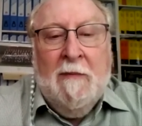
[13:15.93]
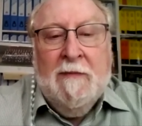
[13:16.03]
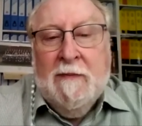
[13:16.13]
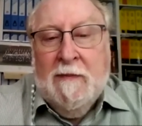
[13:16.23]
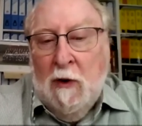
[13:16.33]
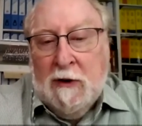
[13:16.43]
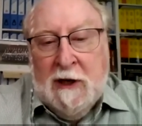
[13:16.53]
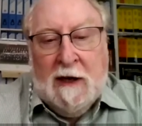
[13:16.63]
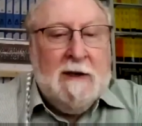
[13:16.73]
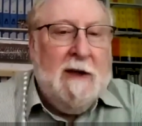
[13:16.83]
not
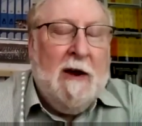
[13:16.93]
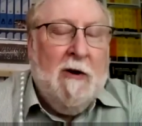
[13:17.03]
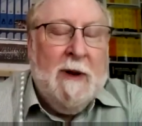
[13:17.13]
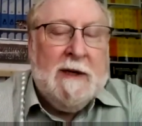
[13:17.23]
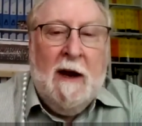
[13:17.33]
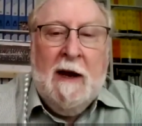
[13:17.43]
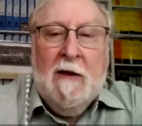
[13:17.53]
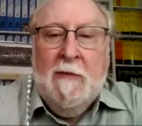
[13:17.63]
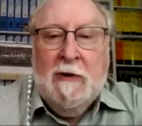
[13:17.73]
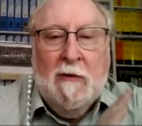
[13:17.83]
just the economic cycle,
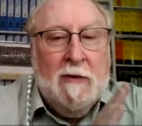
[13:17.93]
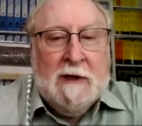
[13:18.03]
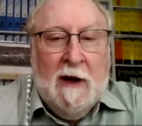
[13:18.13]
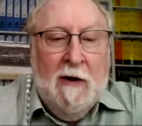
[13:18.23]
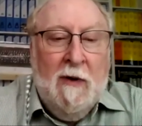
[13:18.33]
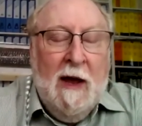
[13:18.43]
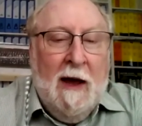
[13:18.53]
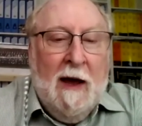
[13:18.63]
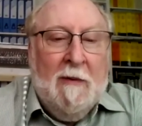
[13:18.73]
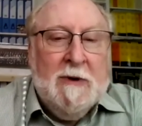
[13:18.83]
but also
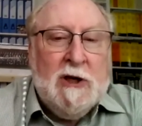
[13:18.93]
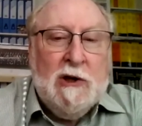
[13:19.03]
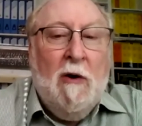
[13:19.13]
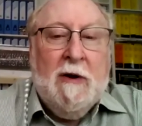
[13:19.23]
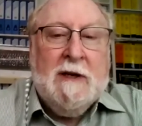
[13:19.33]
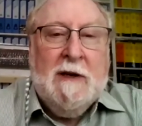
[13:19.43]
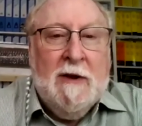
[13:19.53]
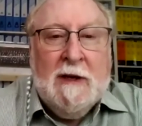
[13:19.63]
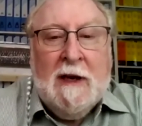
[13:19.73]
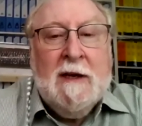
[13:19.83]
shocks to the
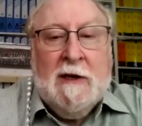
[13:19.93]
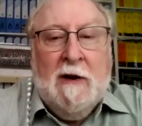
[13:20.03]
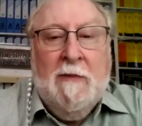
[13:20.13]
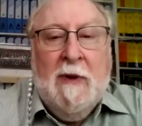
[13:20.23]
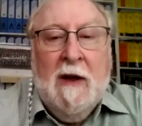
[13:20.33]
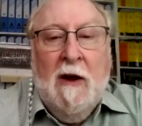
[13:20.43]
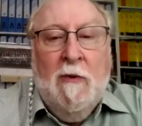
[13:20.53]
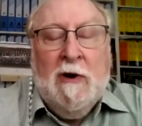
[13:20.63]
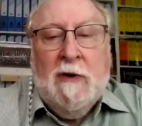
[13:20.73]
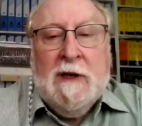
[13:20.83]
system,
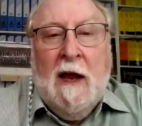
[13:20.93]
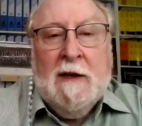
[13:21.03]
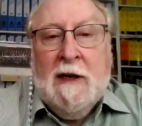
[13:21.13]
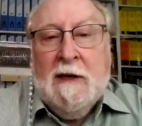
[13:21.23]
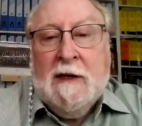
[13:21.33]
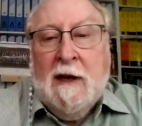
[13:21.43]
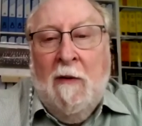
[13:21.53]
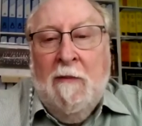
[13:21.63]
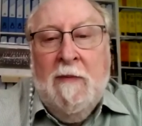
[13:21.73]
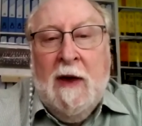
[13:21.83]
which result in
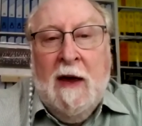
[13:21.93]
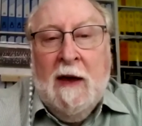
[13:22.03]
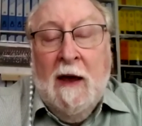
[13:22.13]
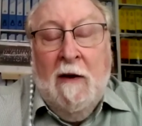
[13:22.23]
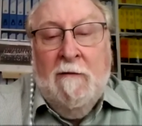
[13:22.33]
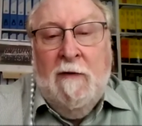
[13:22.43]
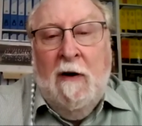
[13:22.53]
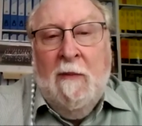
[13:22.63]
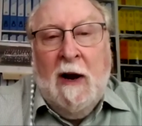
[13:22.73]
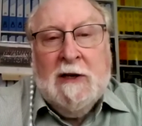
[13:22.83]
some being very
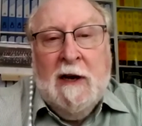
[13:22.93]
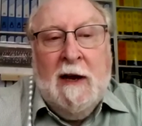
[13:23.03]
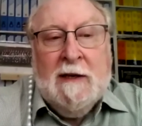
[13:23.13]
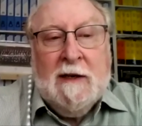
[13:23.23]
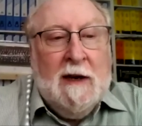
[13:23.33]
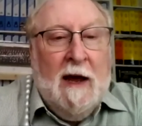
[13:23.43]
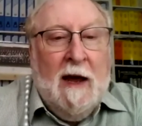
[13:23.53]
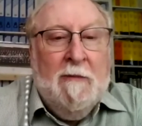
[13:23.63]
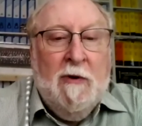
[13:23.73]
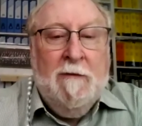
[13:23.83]
much less
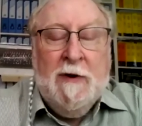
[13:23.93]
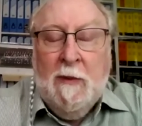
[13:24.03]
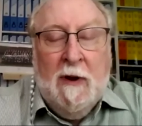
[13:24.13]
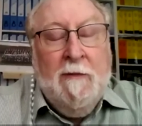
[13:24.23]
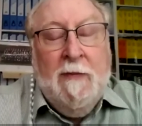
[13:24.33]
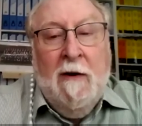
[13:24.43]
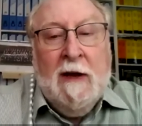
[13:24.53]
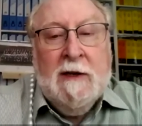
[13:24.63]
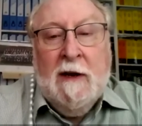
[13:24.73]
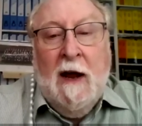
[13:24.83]
profitable at periods
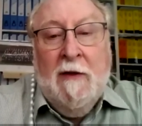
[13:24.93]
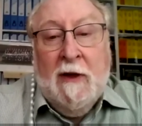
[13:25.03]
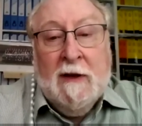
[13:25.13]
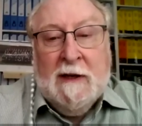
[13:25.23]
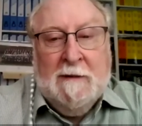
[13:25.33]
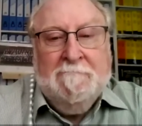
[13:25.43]
than others.